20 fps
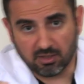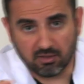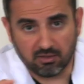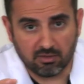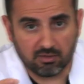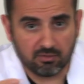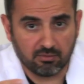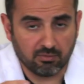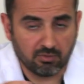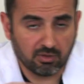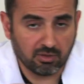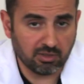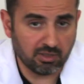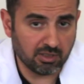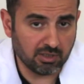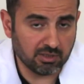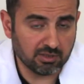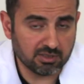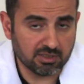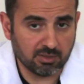The
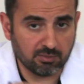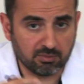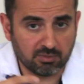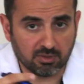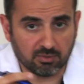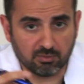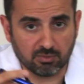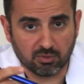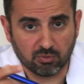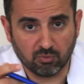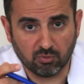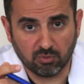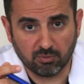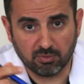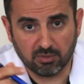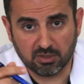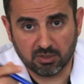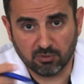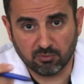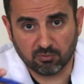clinical symptoms
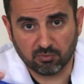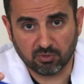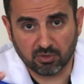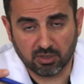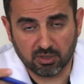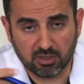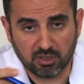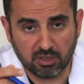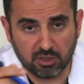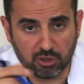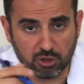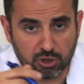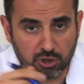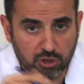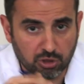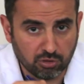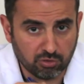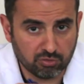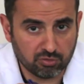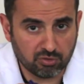will be different in
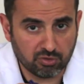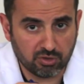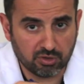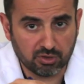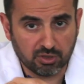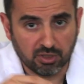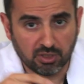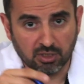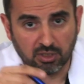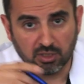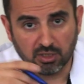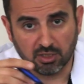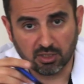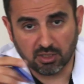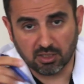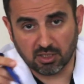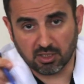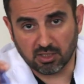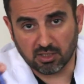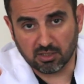children
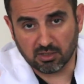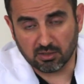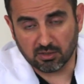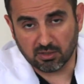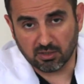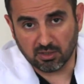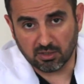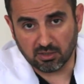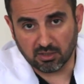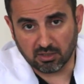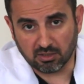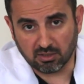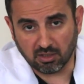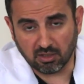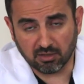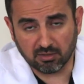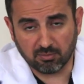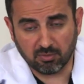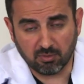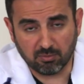and in
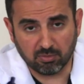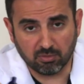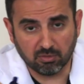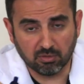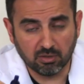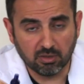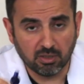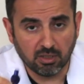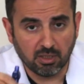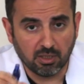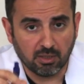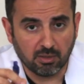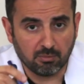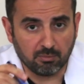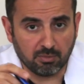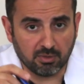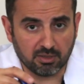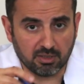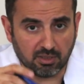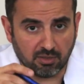adult people,
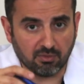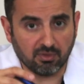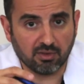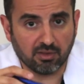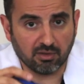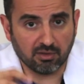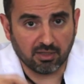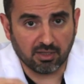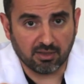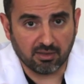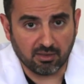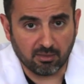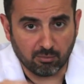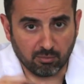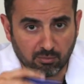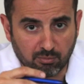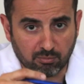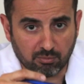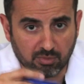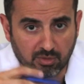but nevertheless,
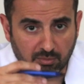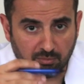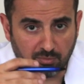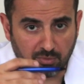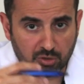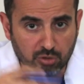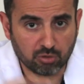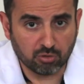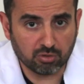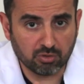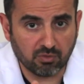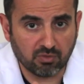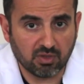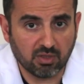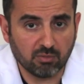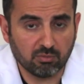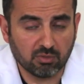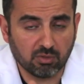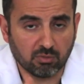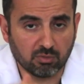the majority of
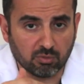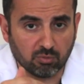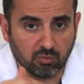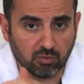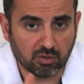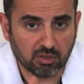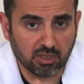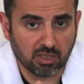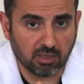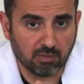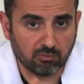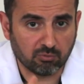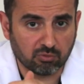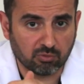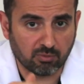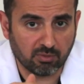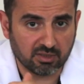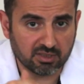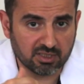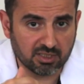symptoms will come
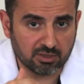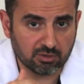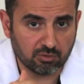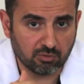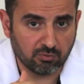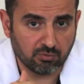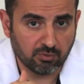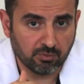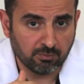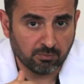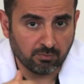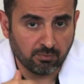from excess of